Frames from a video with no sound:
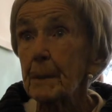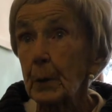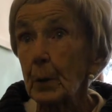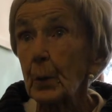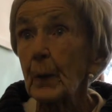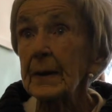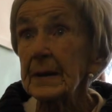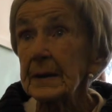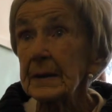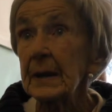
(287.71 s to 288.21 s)

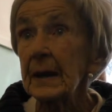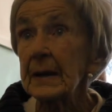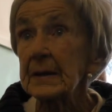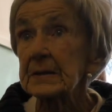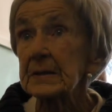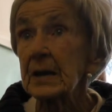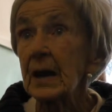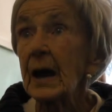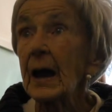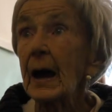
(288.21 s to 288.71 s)
Quite
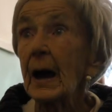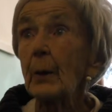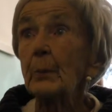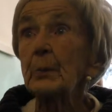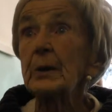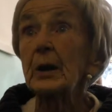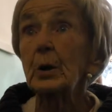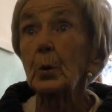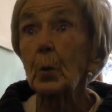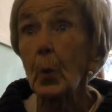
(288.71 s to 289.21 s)
nice. And
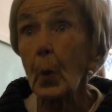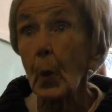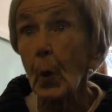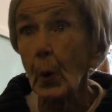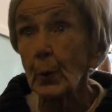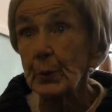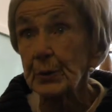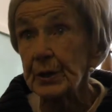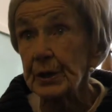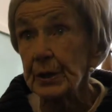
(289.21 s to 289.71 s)
we had a
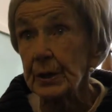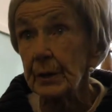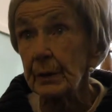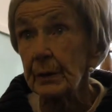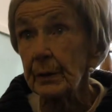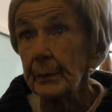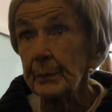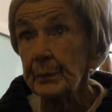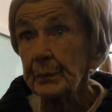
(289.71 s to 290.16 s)
warden.